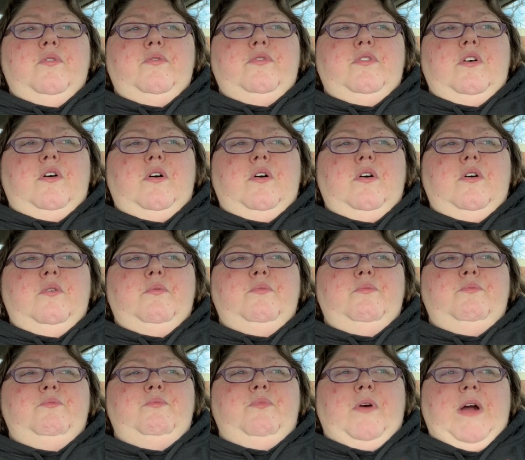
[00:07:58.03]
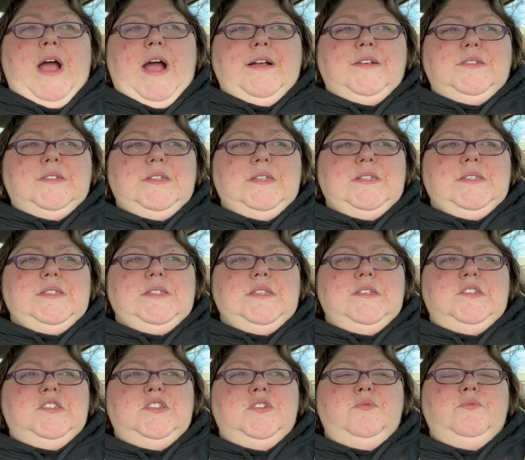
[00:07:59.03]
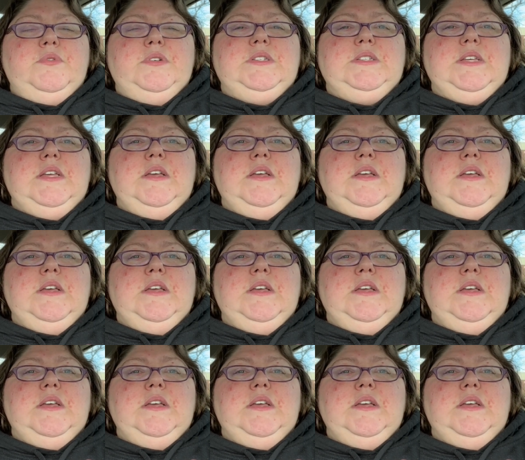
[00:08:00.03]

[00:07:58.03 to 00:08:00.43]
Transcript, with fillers: the practice that she was,